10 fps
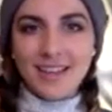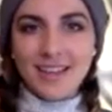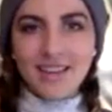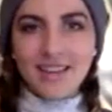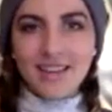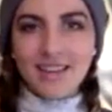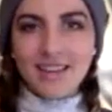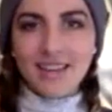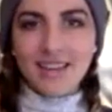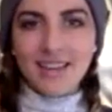
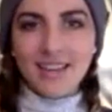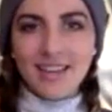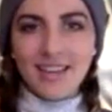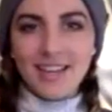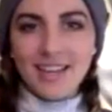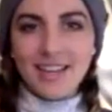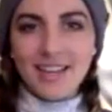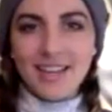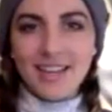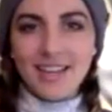
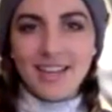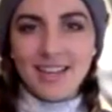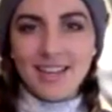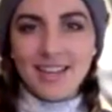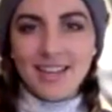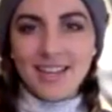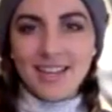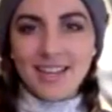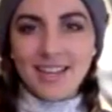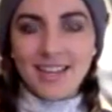
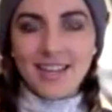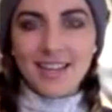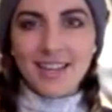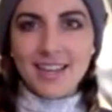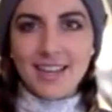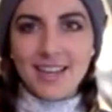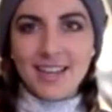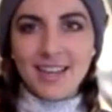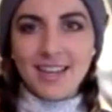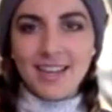The person shown says nothing.